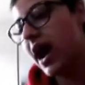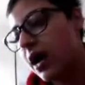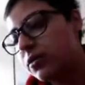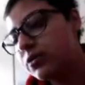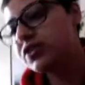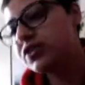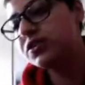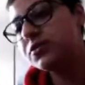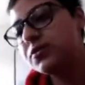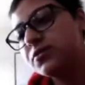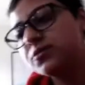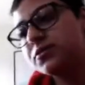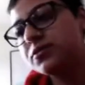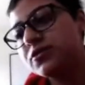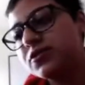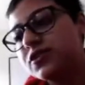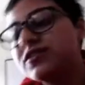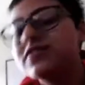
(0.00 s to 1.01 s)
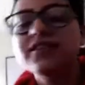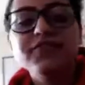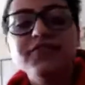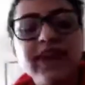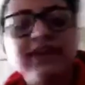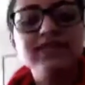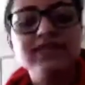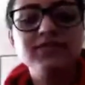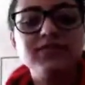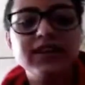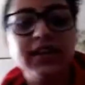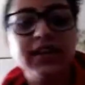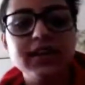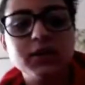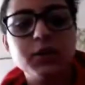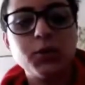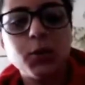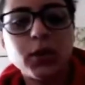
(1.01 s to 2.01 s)
how do you, because
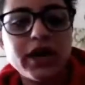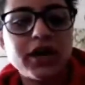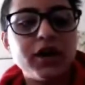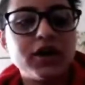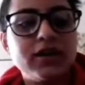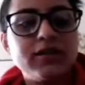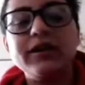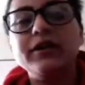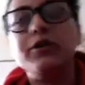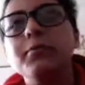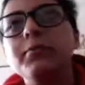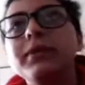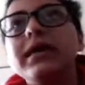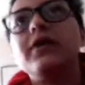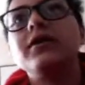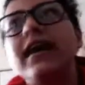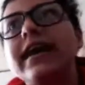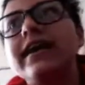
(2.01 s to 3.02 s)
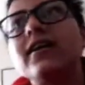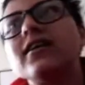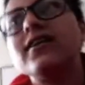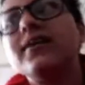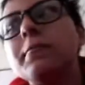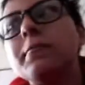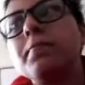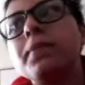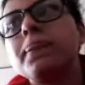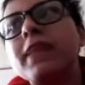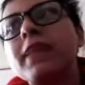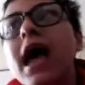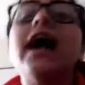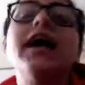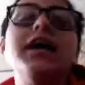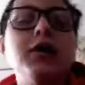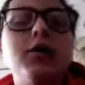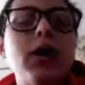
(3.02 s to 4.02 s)
effectively queer, you know, being like,
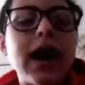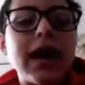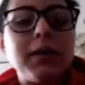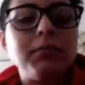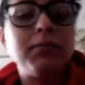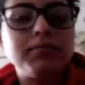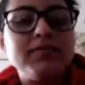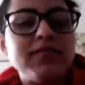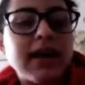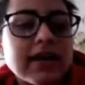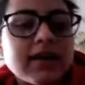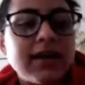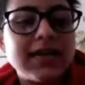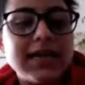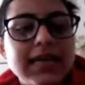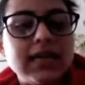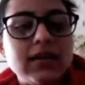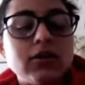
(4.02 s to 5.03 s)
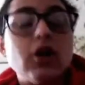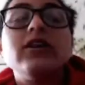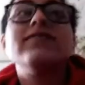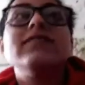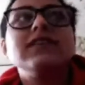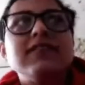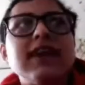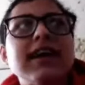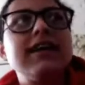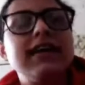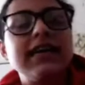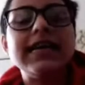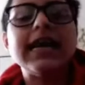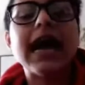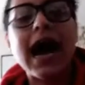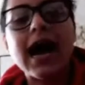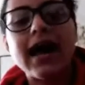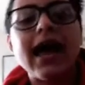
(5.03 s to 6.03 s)
I know I'm technically, not even
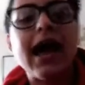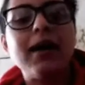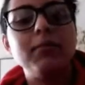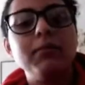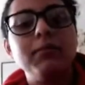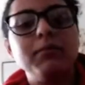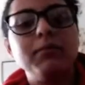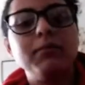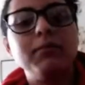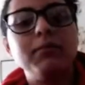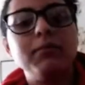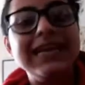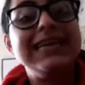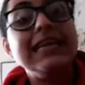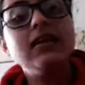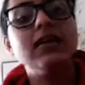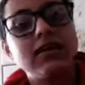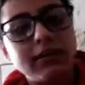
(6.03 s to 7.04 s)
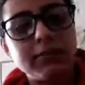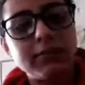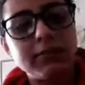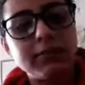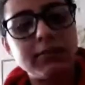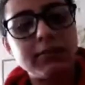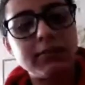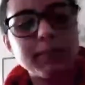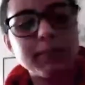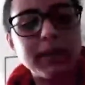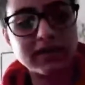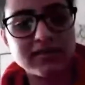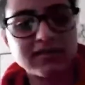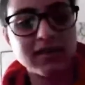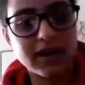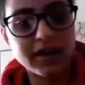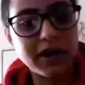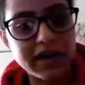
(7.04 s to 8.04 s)
technically, I am illegal in Pakistan,
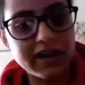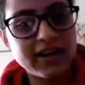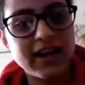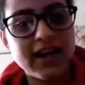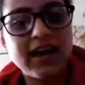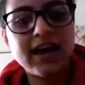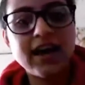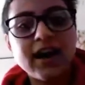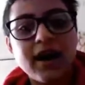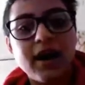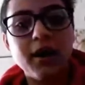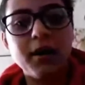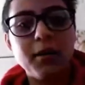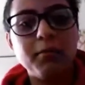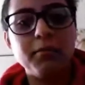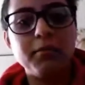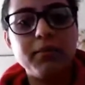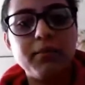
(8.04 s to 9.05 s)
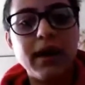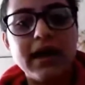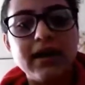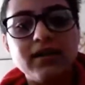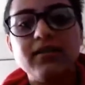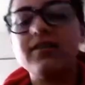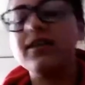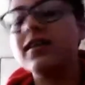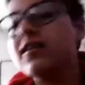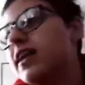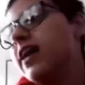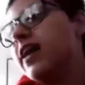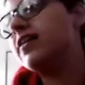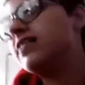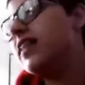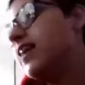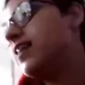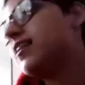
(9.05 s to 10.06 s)
right? Um, anything that
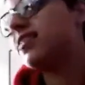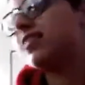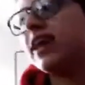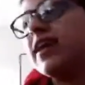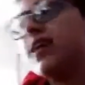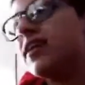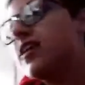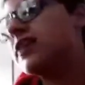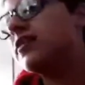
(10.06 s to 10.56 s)
I like think